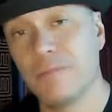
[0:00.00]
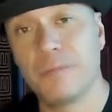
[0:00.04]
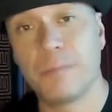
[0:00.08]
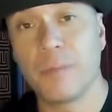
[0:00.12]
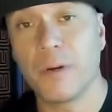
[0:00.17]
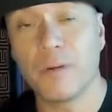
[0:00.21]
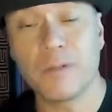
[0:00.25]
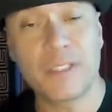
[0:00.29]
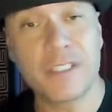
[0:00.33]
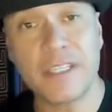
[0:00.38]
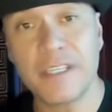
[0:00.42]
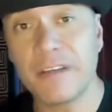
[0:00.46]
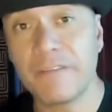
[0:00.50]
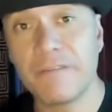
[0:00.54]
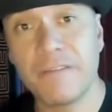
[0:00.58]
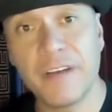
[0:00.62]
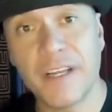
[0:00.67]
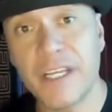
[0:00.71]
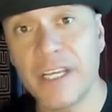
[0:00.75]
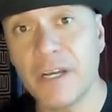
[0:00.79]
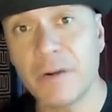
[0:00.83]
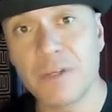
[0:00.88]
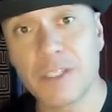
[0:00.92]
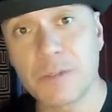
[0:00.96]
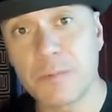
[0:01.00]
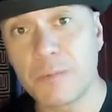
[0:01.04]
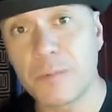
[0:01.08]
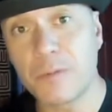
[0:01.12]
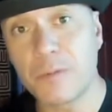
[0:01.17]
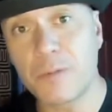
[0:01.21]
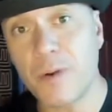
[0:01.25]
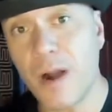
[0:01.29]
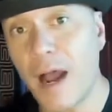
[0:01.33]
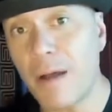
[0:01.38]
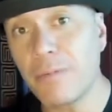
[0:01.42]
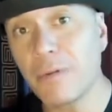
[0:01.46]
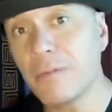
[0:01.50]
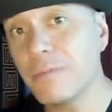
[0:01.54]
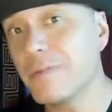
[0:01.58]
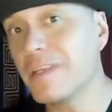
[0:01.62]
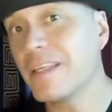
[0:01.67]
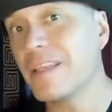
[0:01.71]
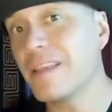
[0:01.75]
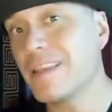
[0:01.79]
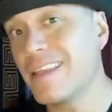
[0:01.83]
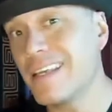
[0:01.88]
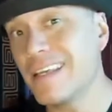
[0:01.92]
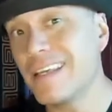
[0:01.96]
posting a video is probably
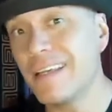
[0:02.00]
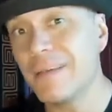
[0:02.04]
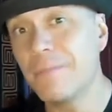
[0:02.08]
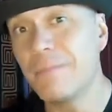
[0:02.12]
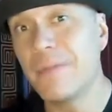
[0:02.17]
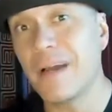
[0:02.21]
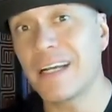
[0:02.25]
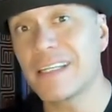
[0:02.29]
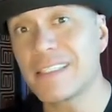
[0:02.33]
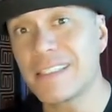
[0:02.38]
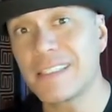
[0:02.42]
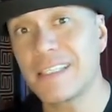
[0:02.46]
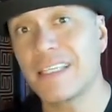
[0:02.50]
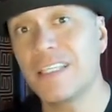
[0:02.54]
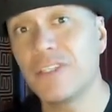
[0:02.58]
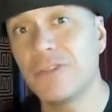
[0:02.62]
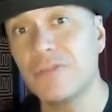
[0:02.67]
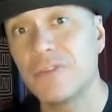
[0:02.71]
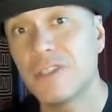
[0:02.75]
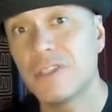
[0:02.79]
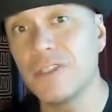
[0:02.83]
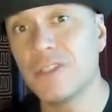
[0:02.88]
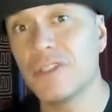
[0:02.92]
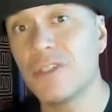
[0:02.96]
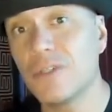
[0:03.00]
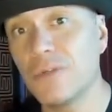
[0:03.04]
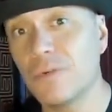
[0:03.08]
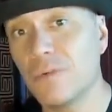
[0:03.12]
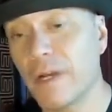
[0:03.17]
the best thing you can do,